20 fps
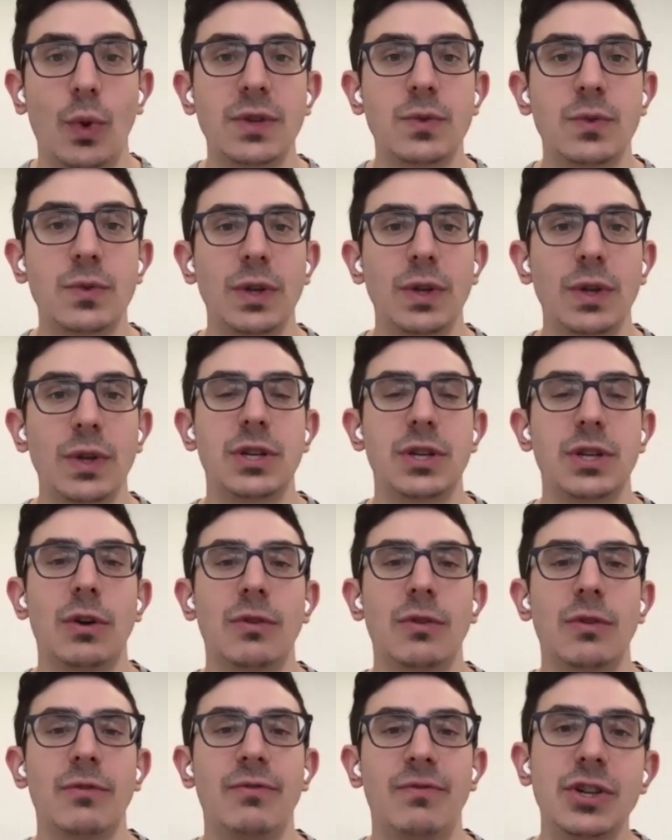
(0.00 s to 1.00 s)
What What's
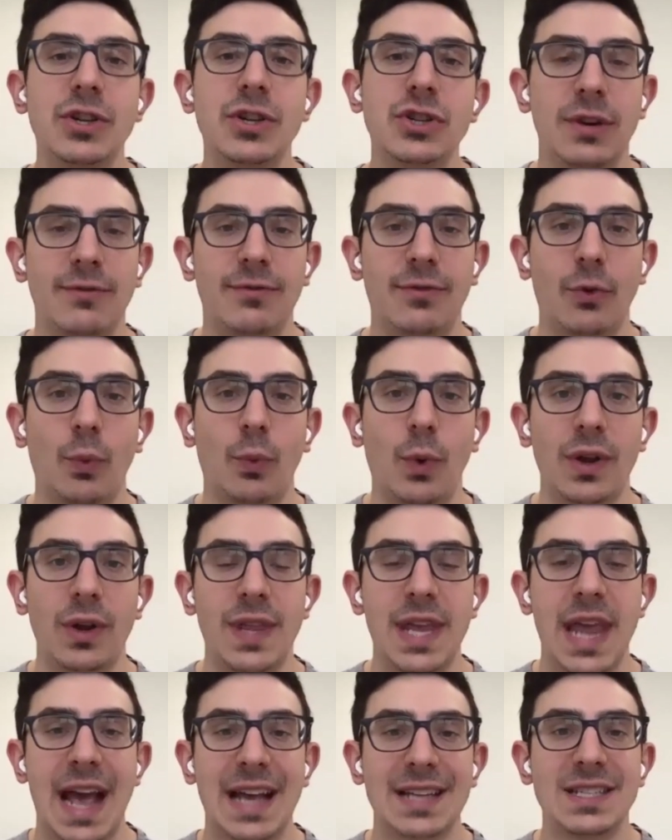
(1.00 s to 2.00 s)
your vision for
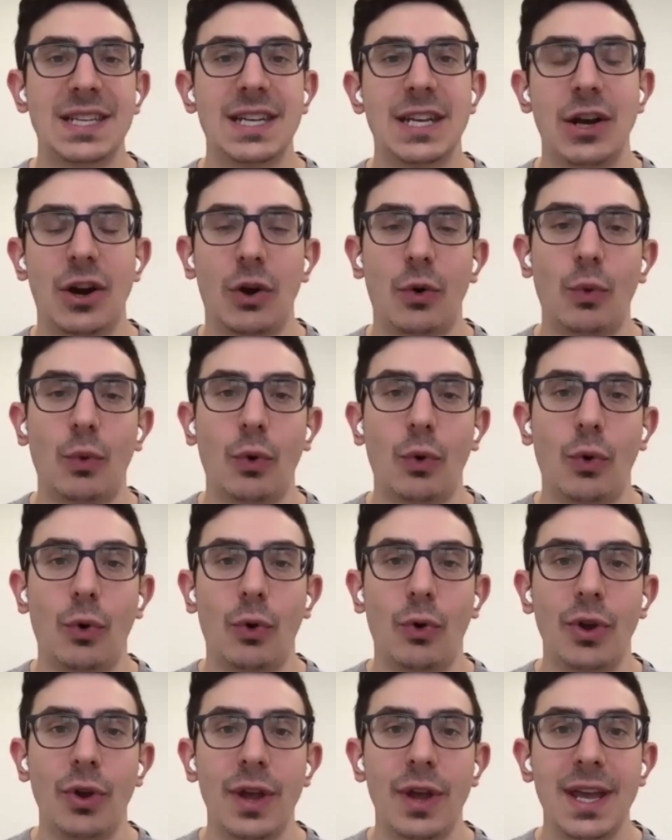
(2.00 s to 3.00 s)
where the SDR
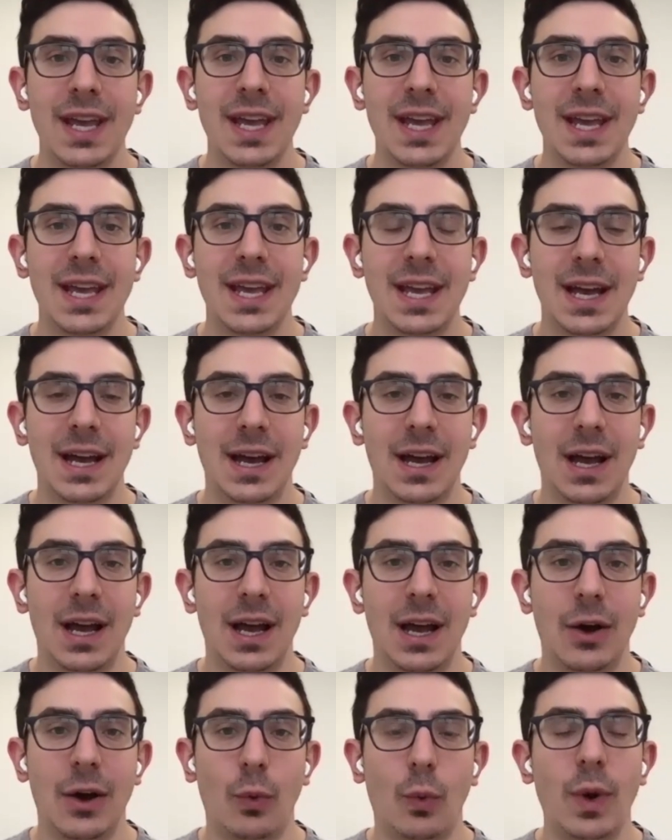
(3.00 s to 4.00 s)
role
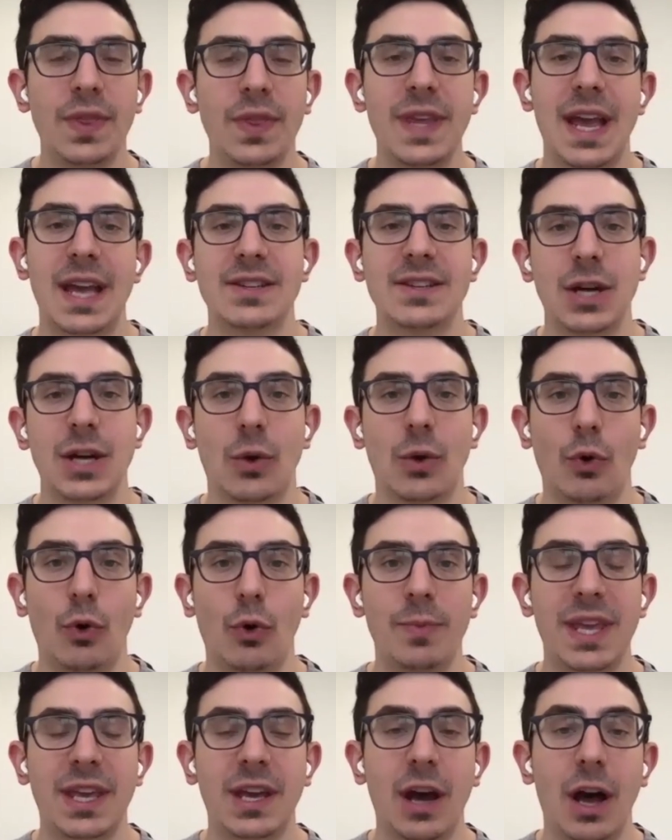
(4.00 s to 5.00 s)
uh, or what the SDR
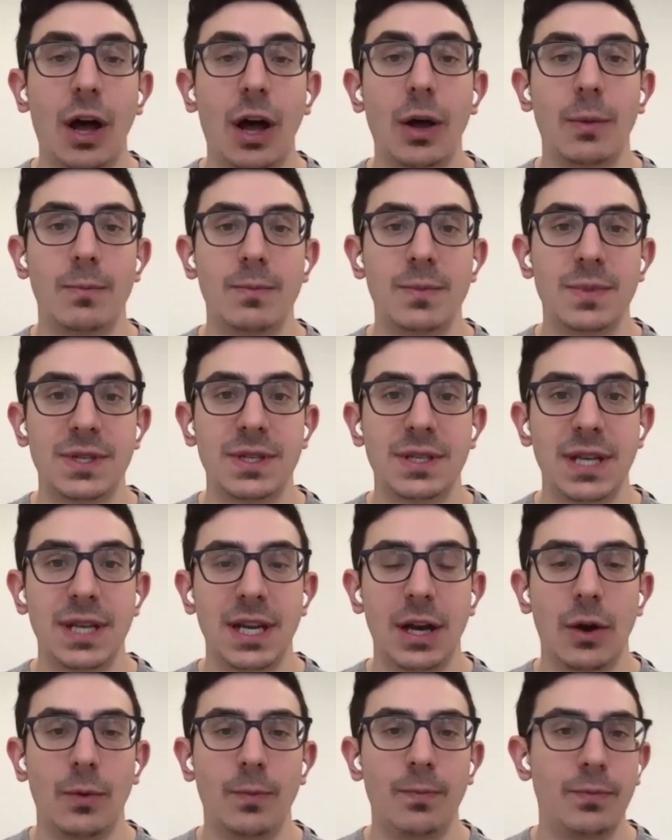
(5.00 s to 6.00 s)
role becomes,
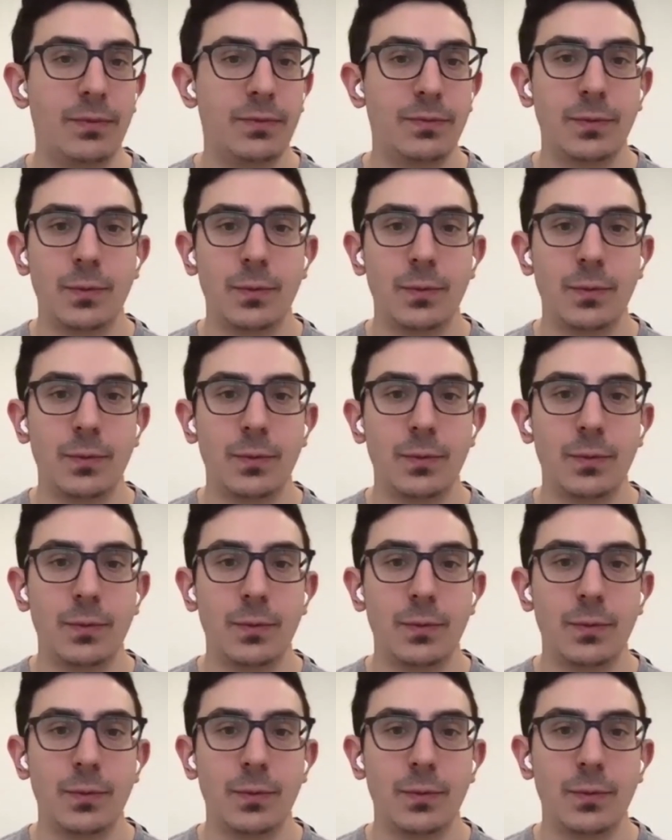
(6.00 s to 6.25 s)
you know,